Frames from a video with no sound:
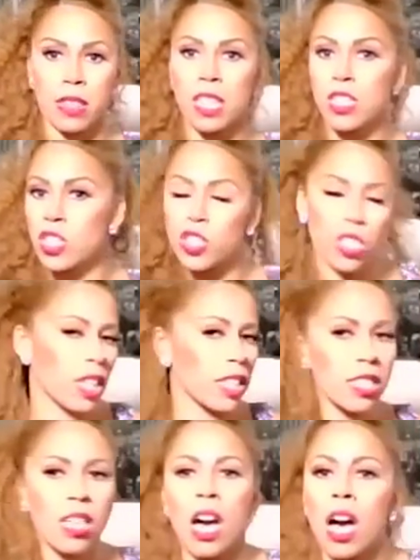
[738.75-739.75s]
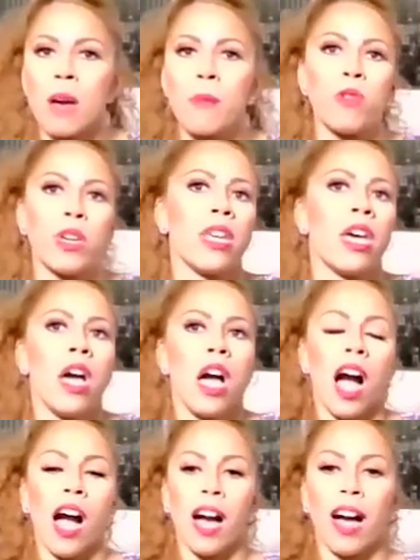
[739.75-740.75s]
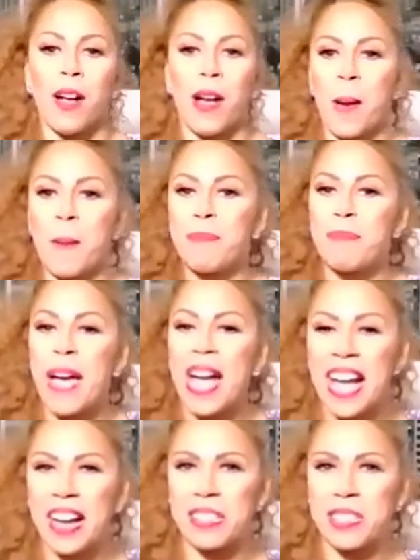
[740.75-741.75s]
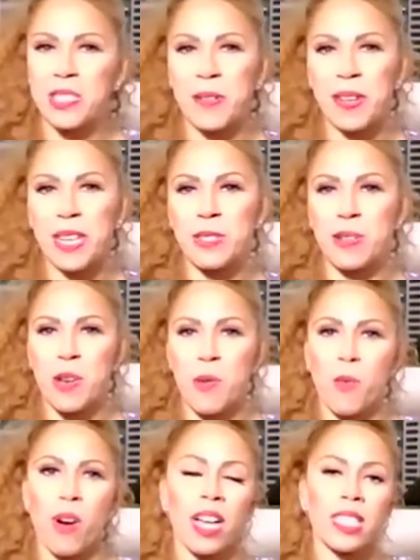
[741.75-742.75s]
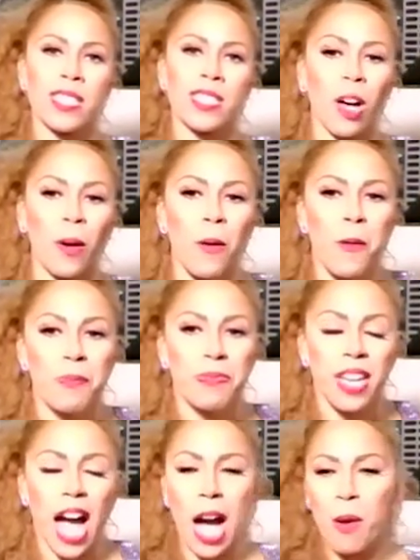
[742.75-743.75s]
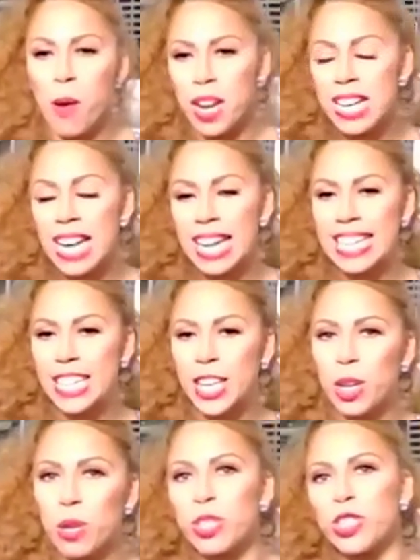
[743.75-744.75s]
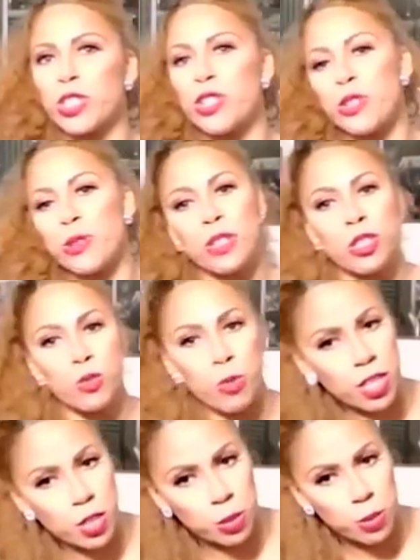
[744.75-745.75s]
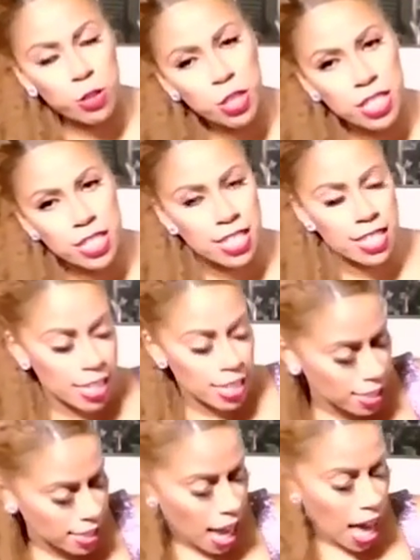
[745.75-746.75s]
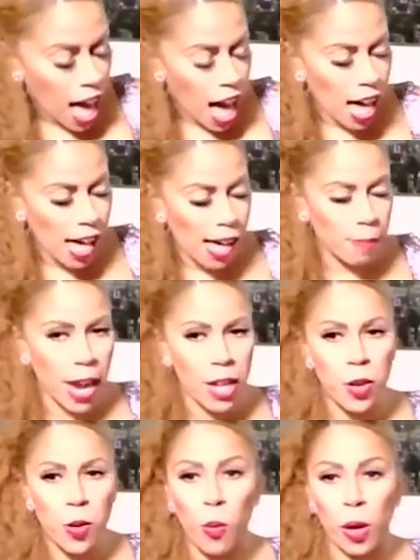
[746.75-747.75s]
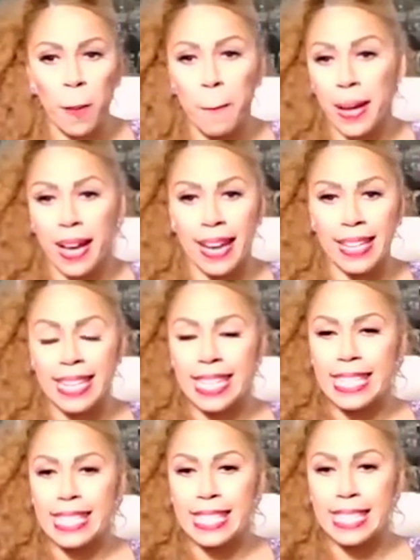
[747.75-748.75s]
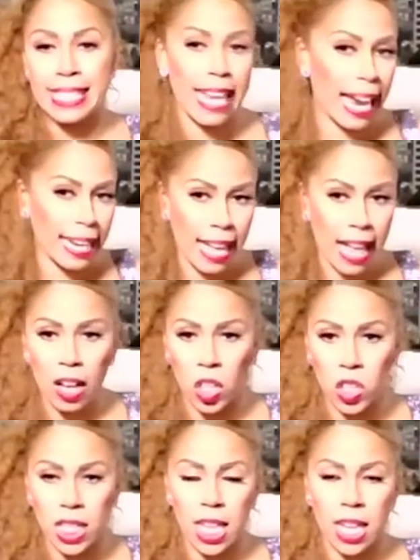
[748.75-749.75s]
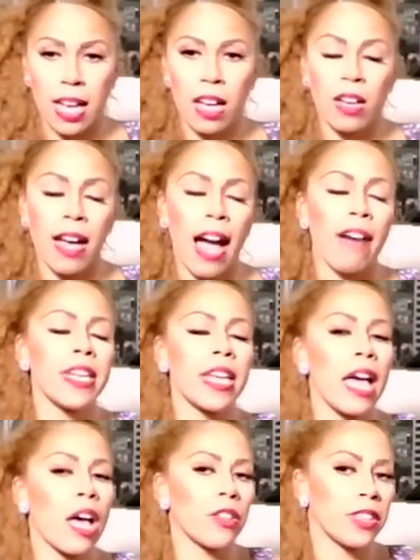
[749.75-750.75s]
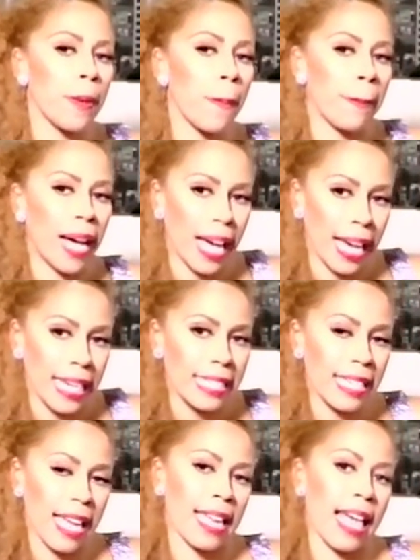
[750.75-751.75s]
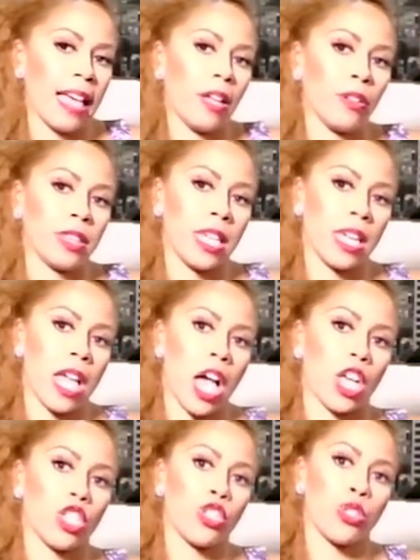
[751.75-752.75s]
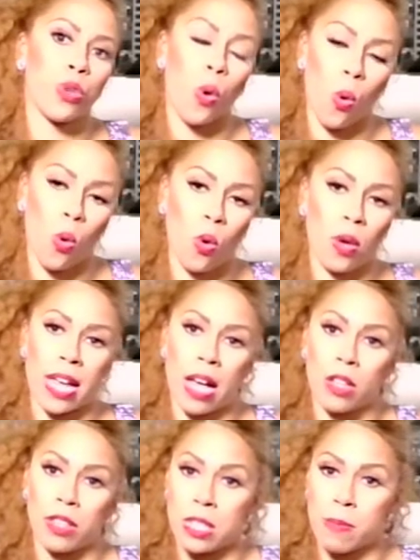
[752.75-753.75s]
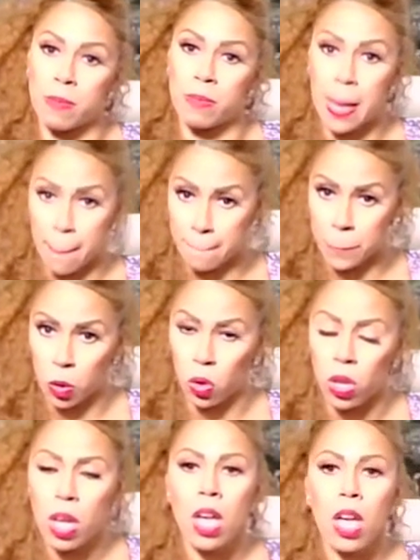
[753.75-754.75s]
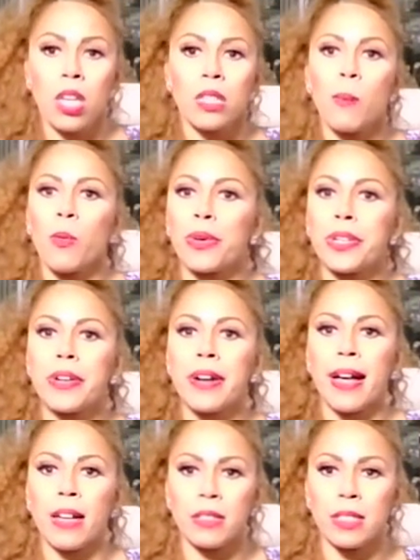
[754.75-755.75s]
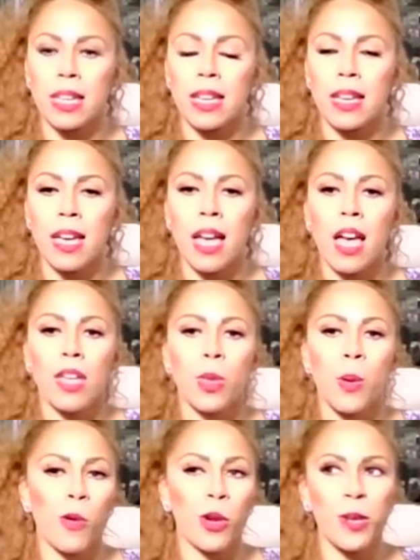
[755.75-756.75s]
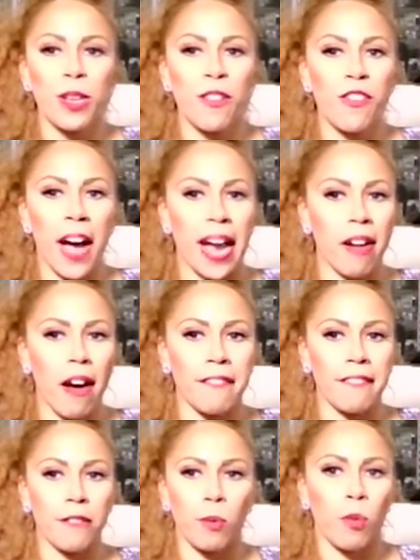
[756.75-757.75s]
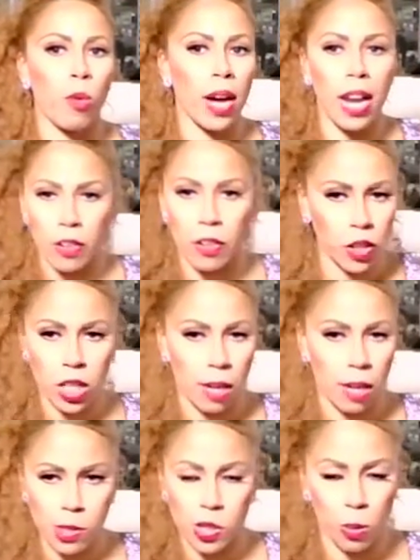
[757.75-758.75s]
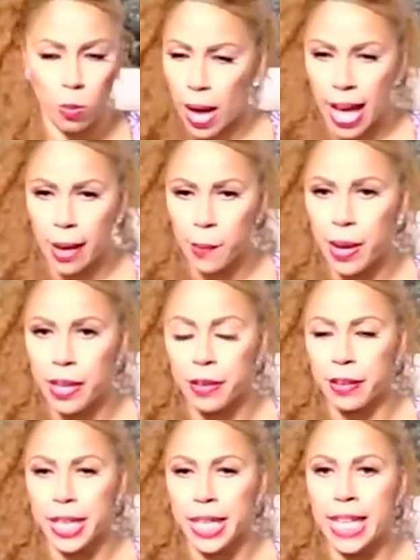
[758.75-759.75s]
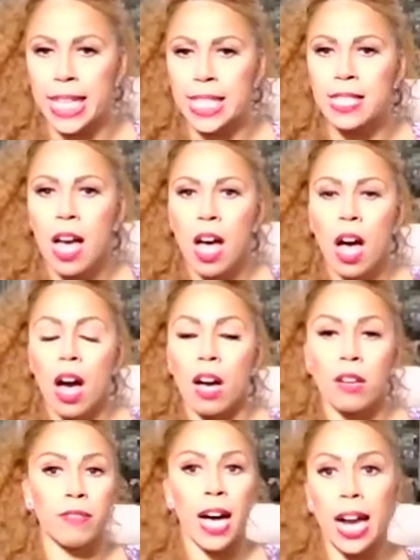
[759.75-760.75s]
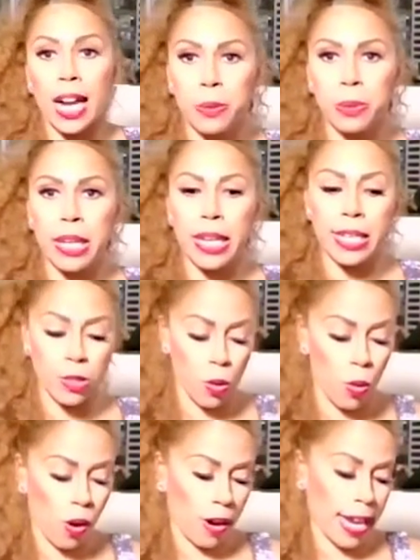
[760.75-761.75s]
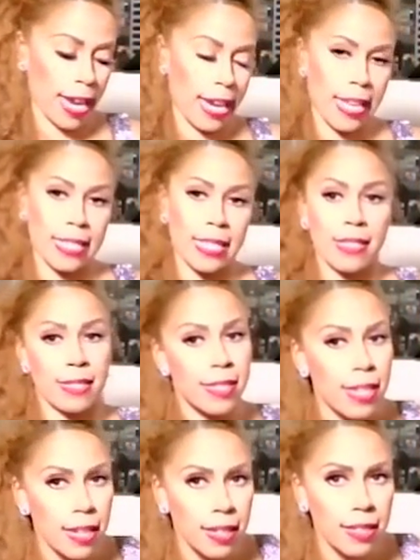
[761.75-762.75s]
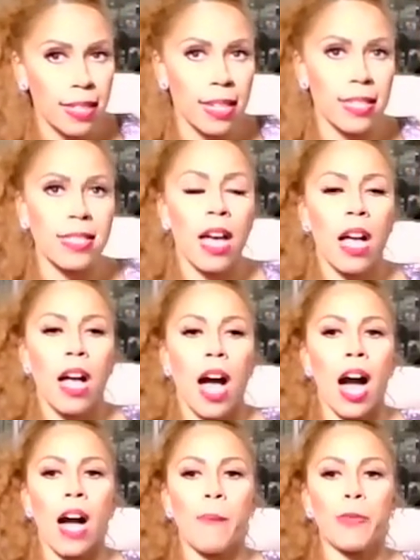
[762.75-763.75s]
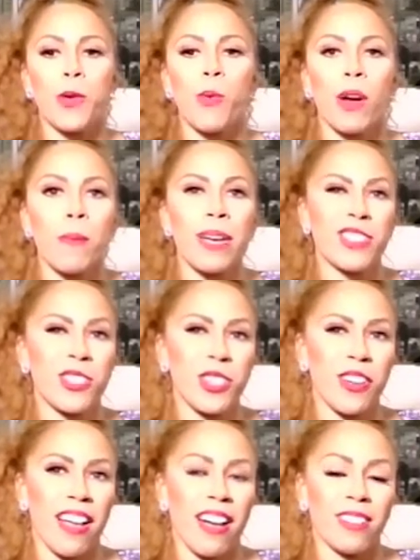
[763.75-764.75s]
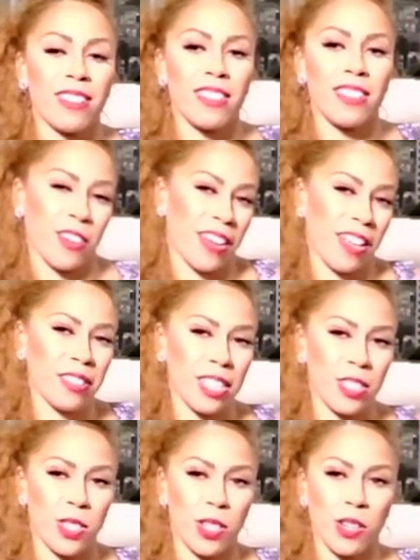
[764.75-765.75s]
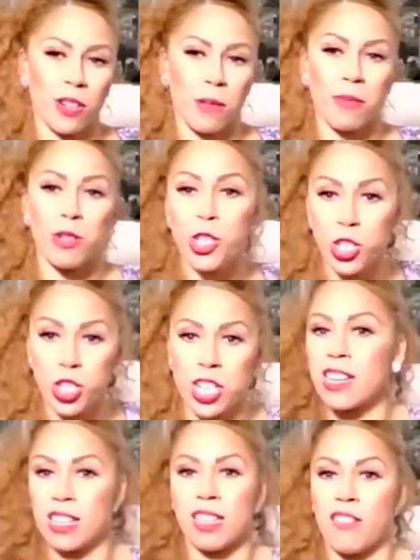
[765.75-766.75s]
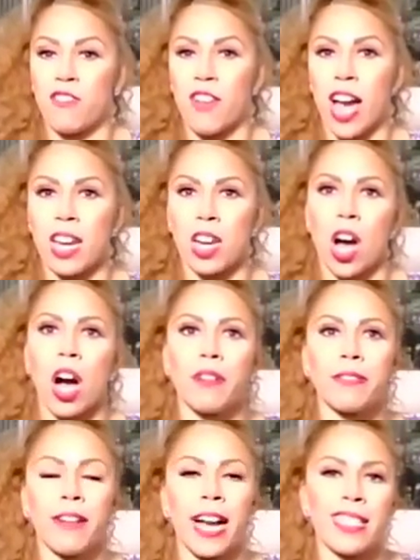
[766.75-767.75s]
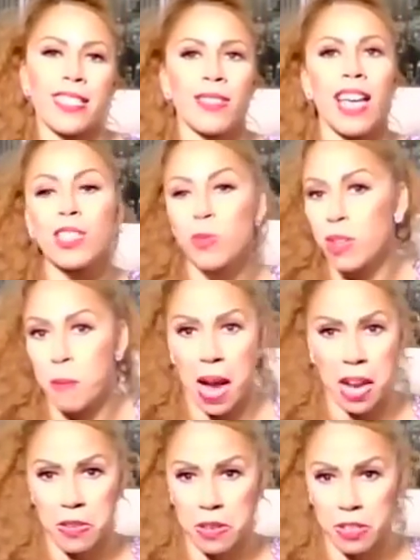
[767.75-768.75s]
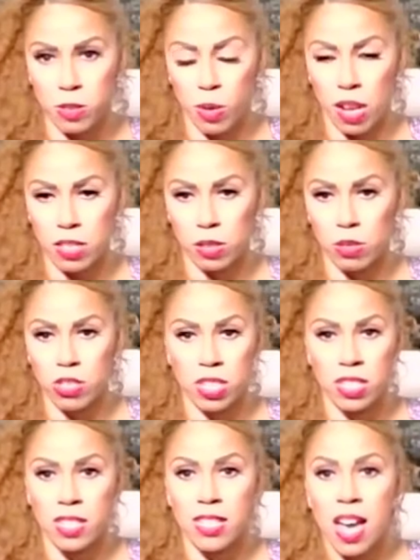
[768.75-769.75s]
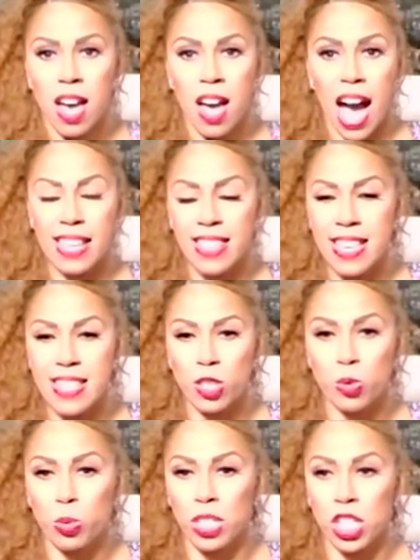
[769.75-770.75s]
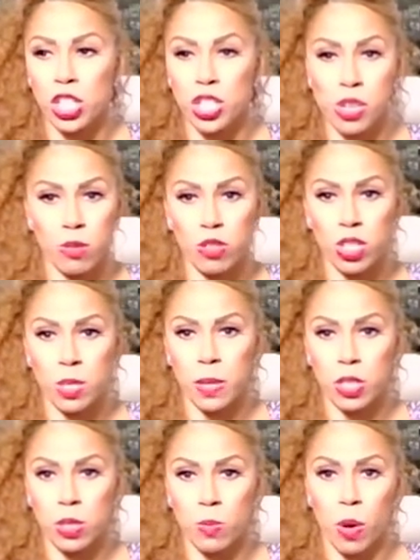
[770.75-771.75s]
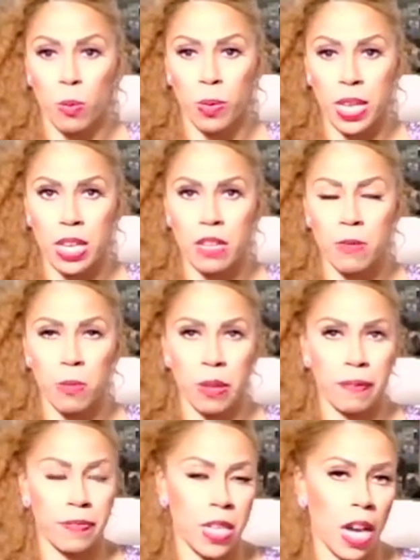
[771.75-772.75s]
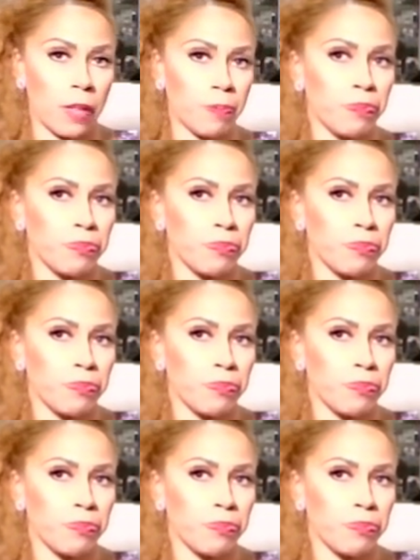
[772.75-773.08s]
Let's come with a bang on 2021. So I want to kind of hear what your New Year's resolutions is. I know one of mine is staying healthy, having a healthy mind and a healthy soul and a healthy temple. The more you're healthy, the more you can fight off whatever comes your way, whether it is a virus or it is a sickness. You want to make sure you're healthy so your machine can fight it off, right? So that's one of my New Year's resolutions. Is I think that's really huge, especially what we've done.